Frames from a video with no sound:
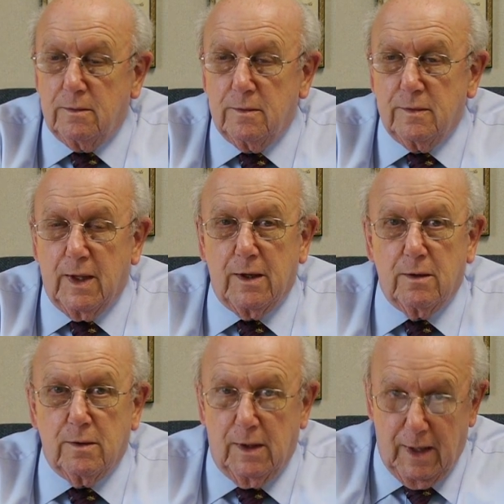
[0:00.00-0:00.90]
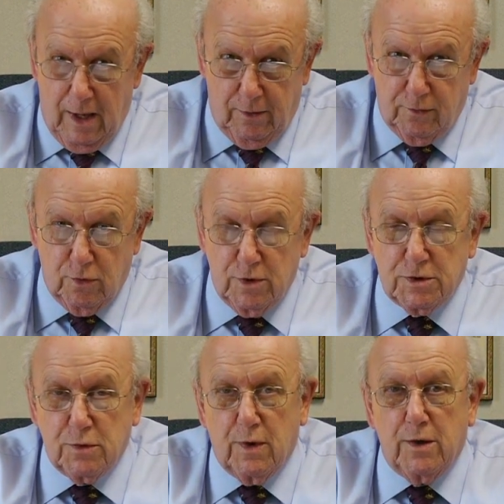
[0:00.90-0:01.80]
they allowed, of course,
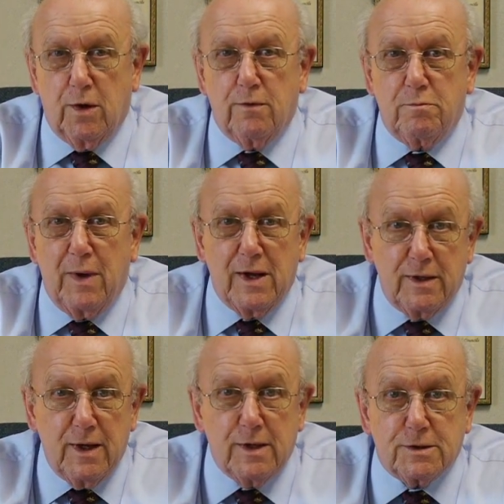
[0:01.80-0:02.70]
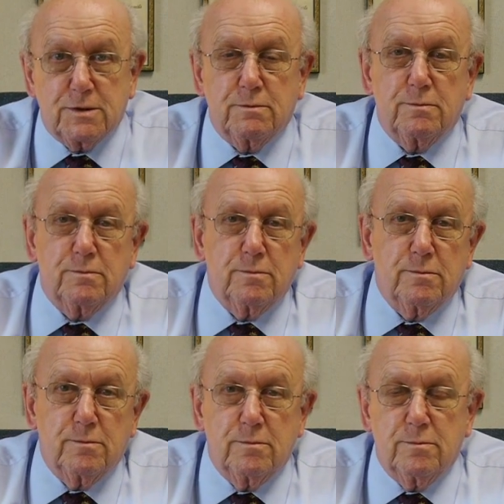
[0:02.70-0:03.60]
to write off bad debts.
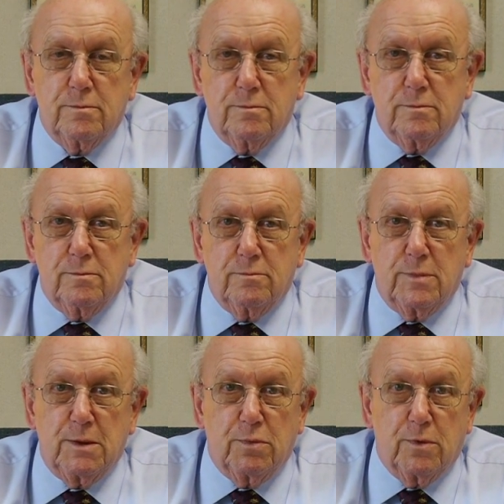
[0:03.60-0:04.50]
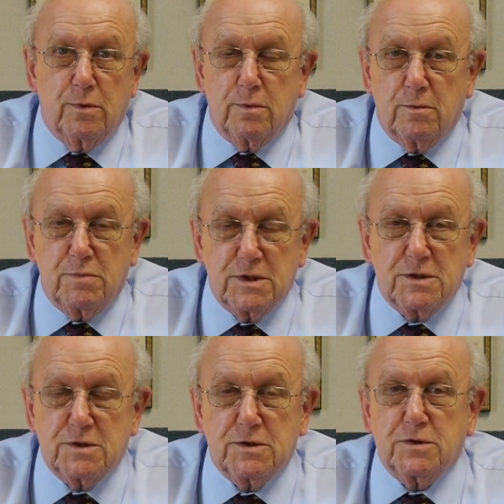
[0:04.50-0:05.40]
People or
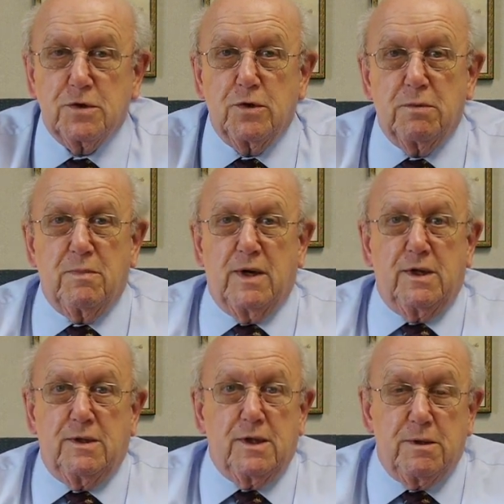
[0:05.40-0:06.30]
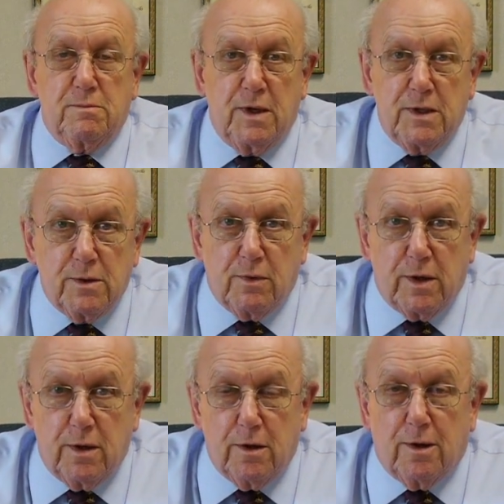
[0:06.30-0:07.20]
businesses owed them money, they didn't pay, they
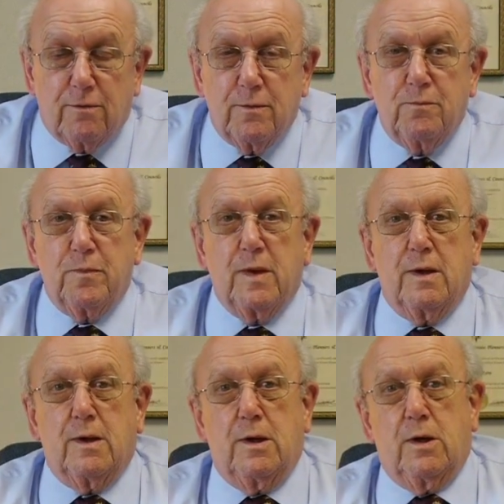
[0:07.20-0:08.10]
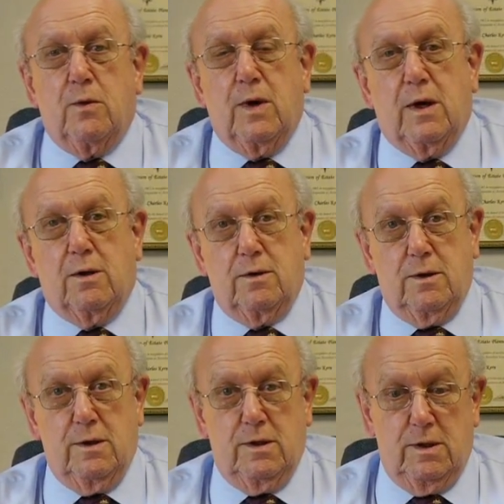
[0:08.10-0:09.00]
write it off. Well,
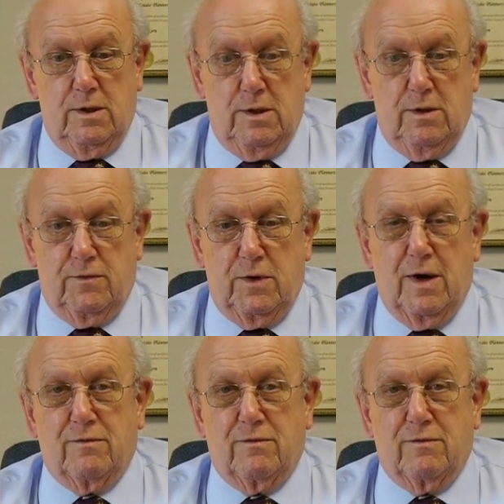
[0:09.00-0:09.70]
if you